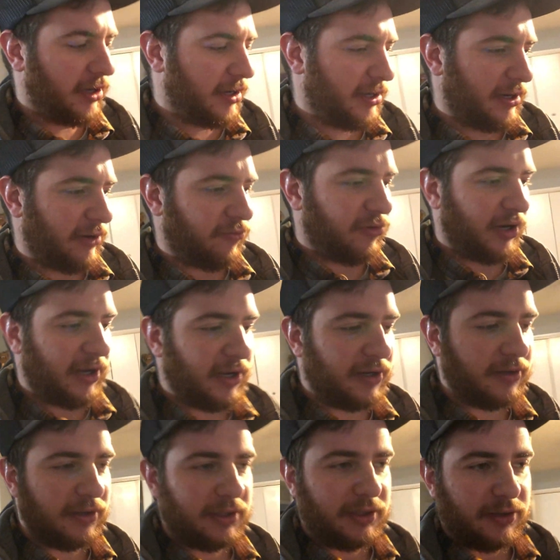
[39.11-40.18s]
and I
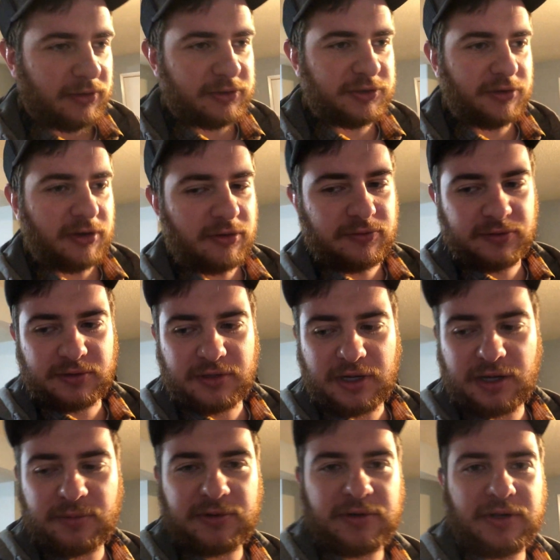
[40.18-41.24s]
ran the truck over the
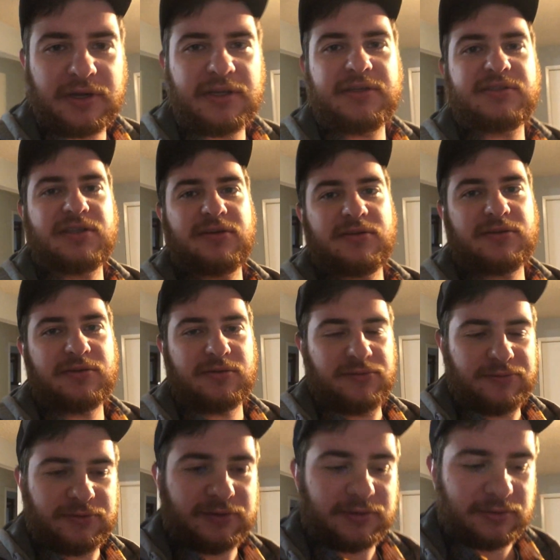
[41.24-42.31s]
neighbor, and he said he'd do
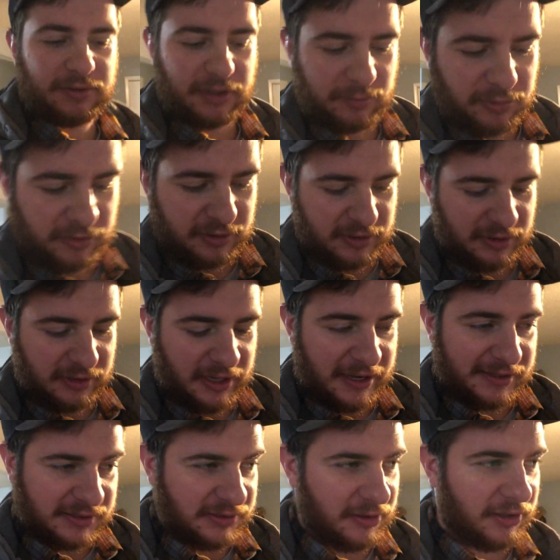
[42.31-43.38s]
it for like put it in
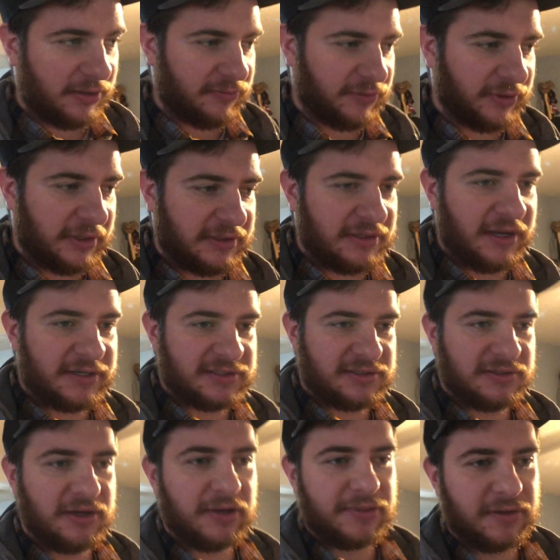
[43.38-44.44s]
last night for like next
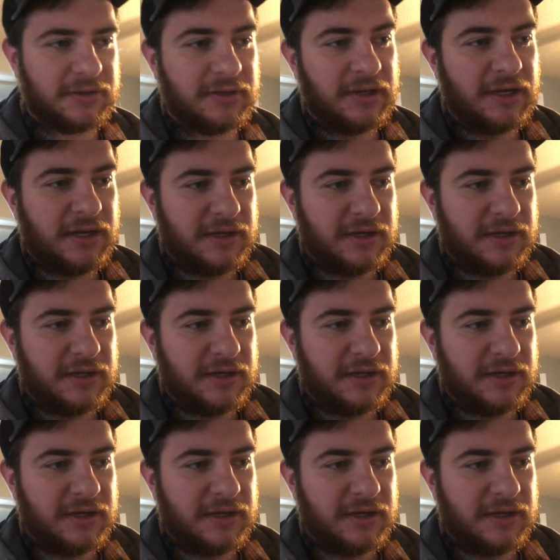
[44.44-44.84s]
to nothing.